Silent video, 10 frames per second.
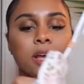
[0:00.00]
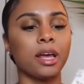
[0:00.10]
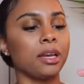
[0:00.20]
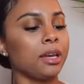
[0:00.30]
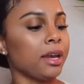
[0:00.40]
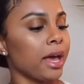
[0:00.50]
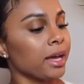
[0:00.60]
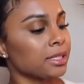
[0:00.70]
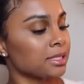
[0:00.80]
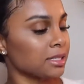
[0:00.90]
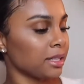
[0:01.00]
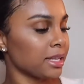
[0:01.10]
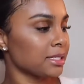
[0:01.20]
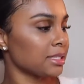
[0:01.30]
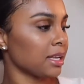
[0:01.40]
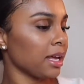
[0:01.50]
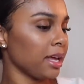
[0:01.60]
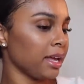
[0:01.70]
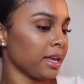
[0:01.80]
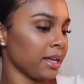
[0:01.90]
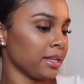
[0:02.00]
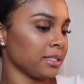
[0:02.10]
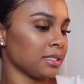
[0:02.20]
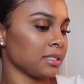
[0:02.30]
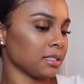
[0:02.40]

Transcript: next, this is,